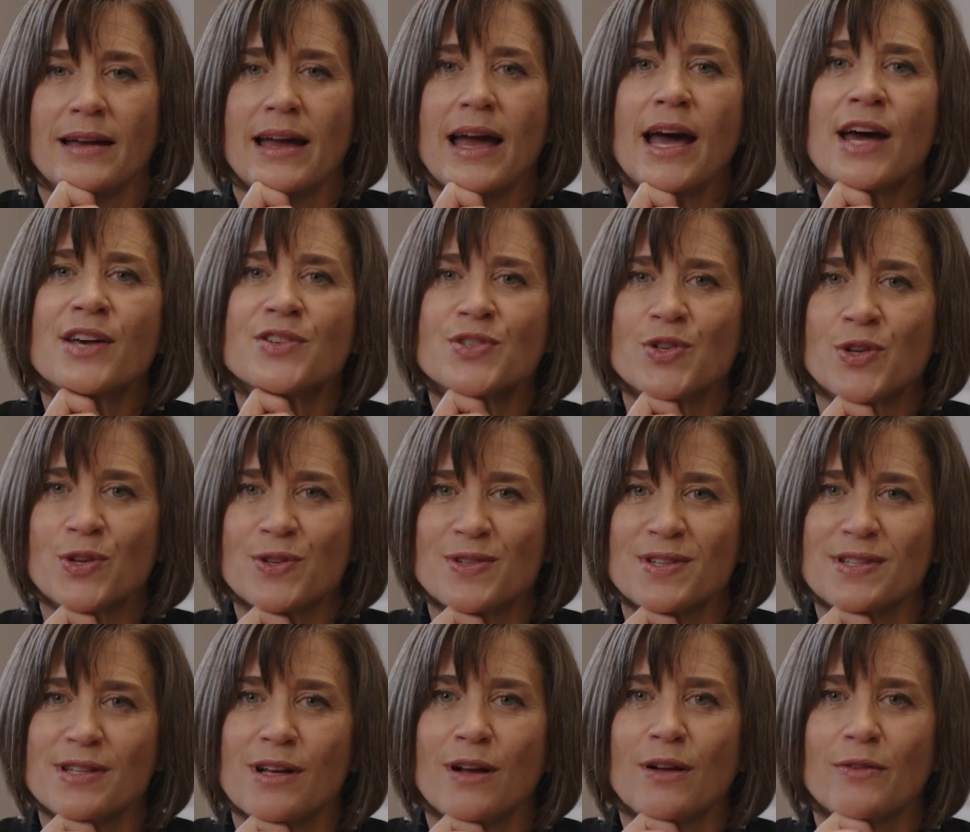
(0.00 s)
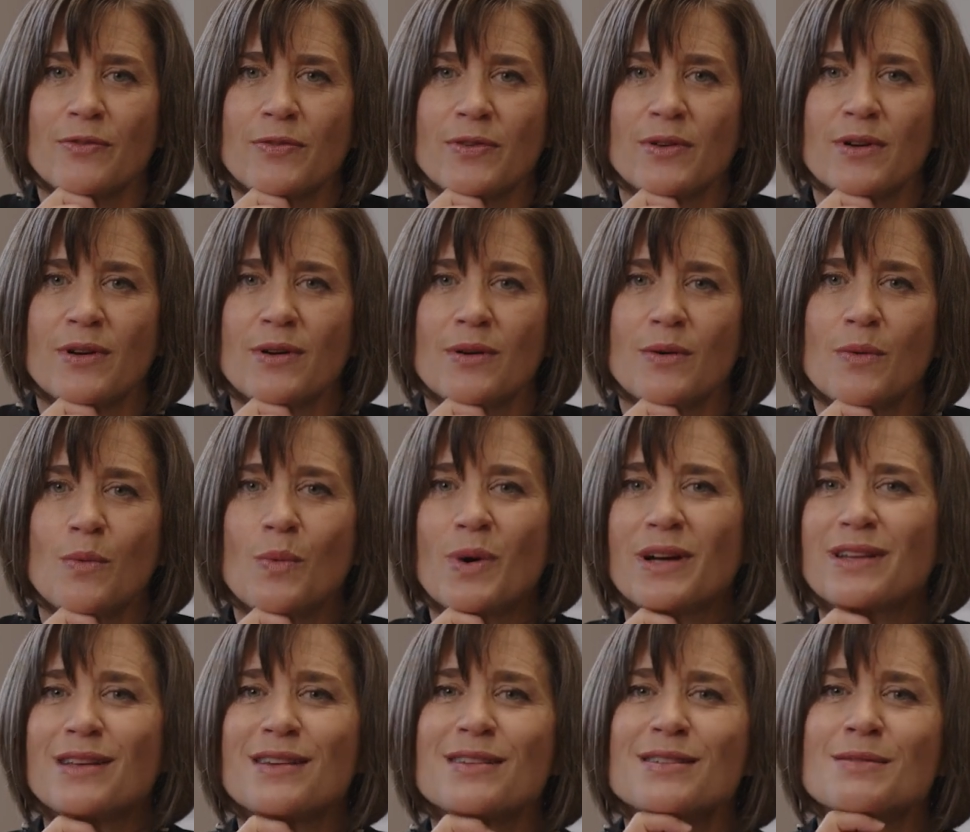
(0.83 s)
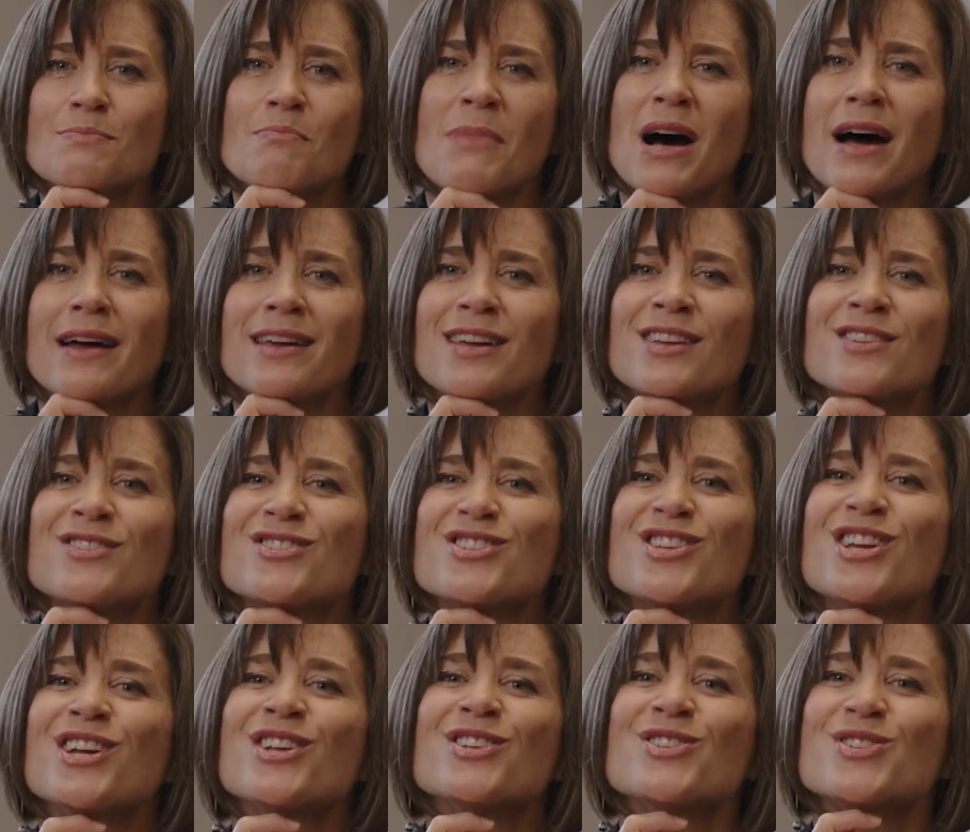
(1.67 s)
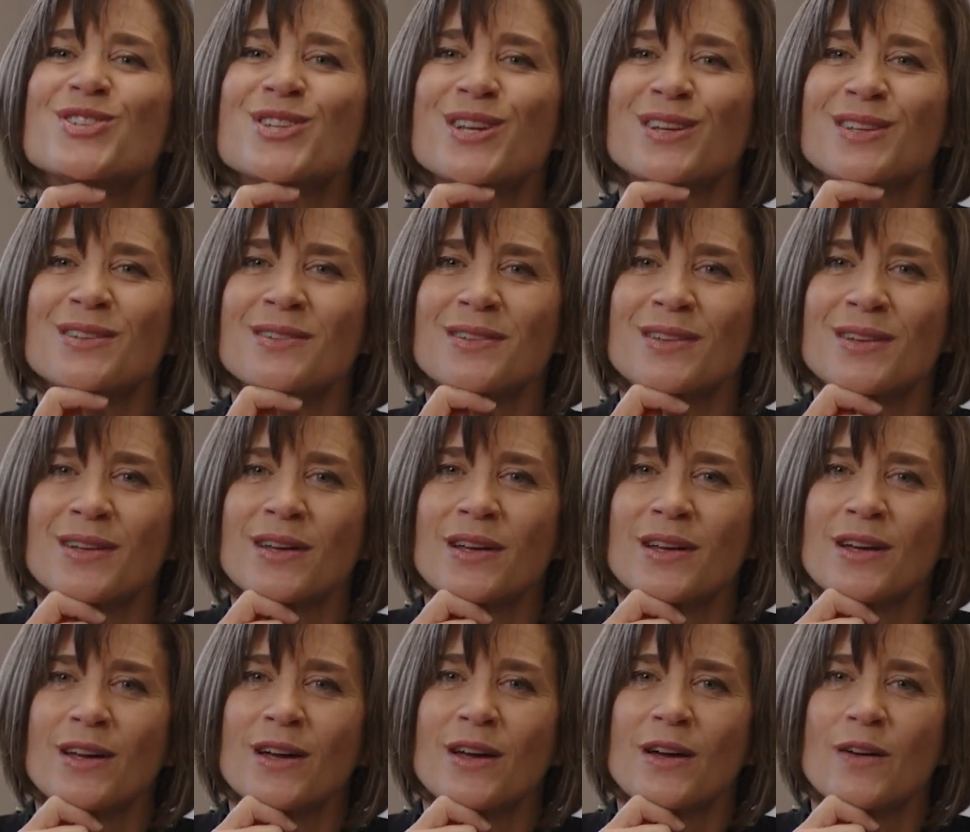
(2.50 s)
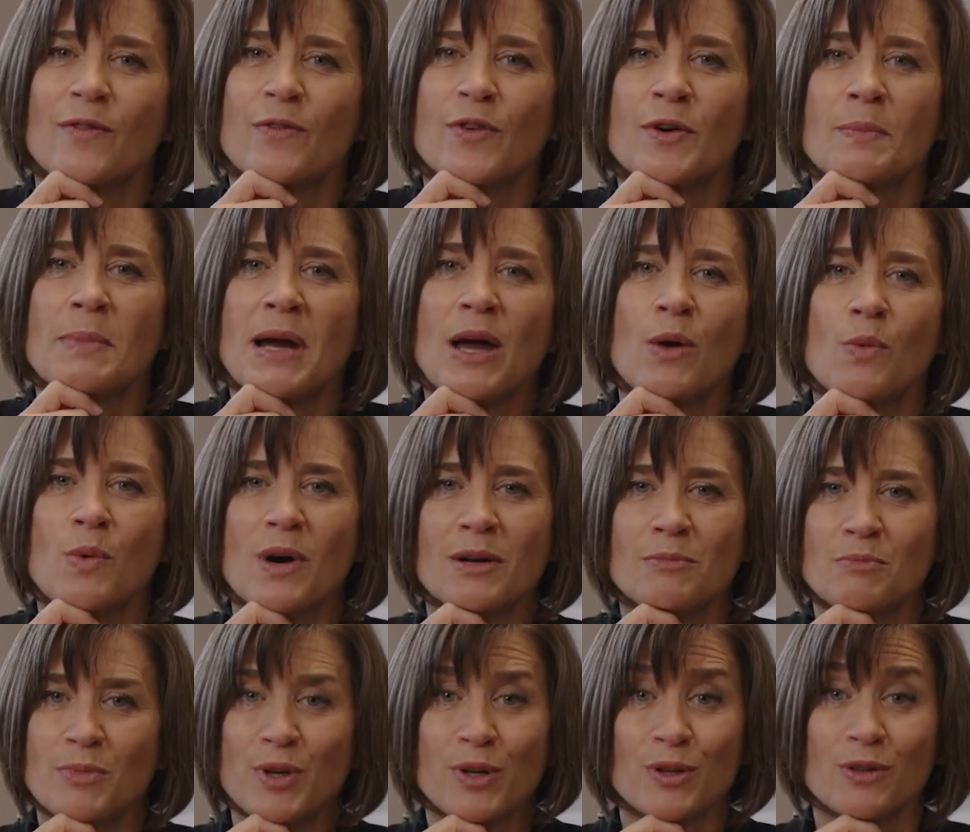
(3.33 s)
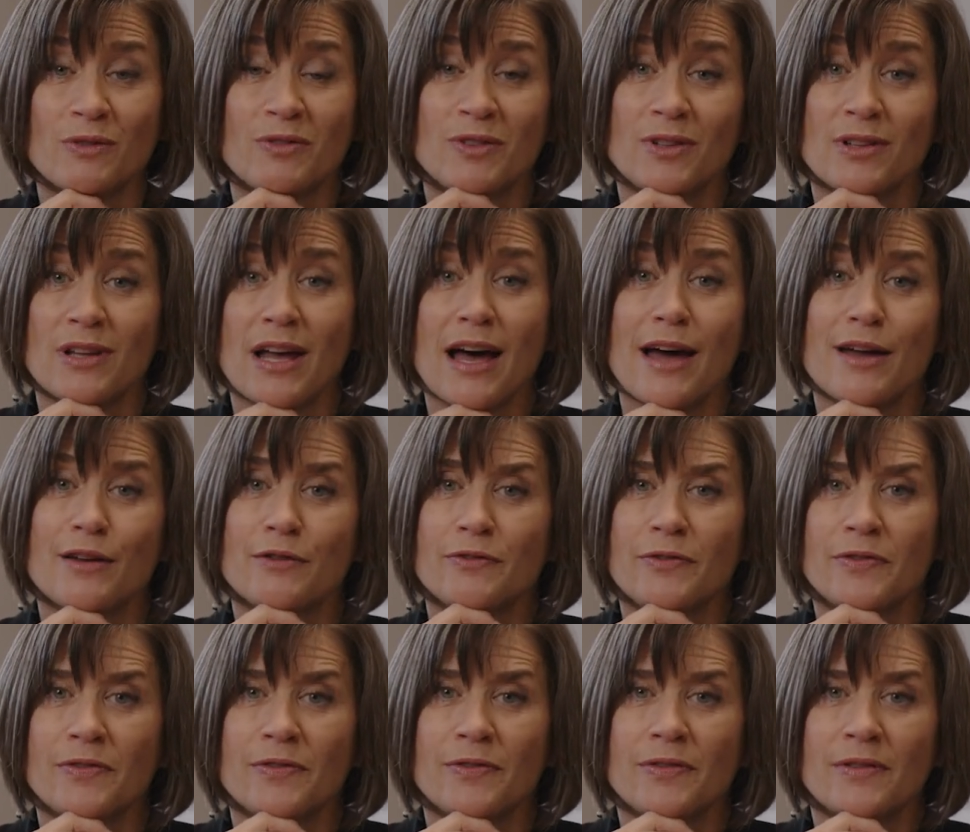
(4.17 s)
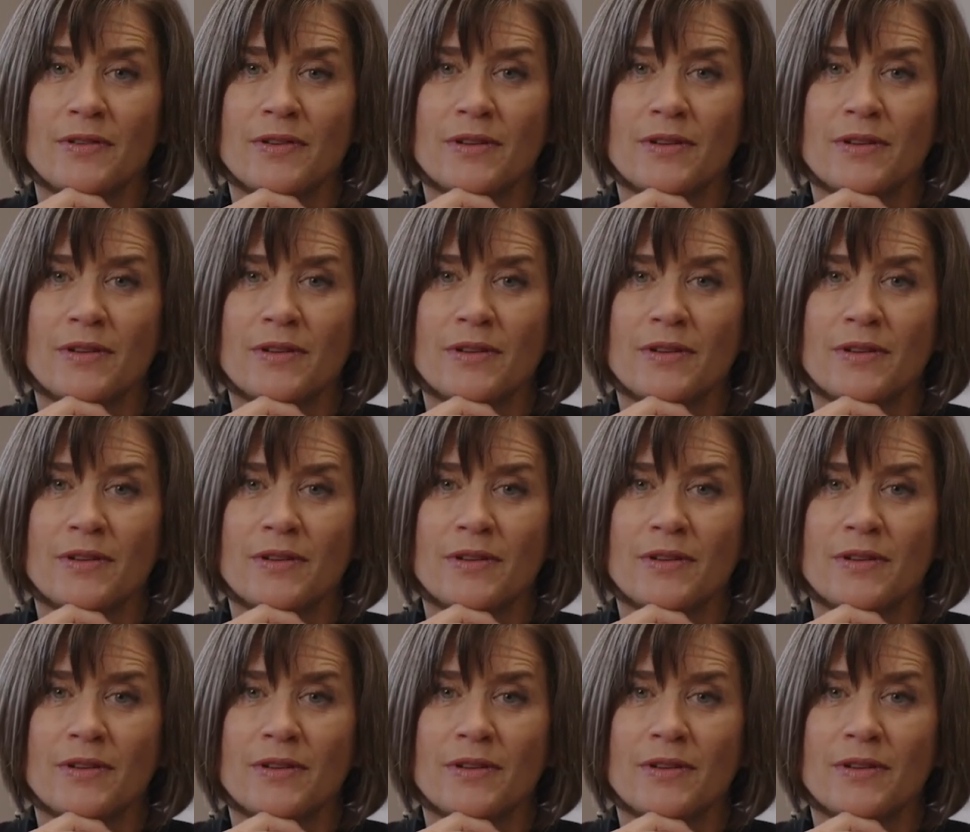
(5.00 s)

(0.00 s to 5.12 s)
ask yourself, what is my intention for my one beautiful life?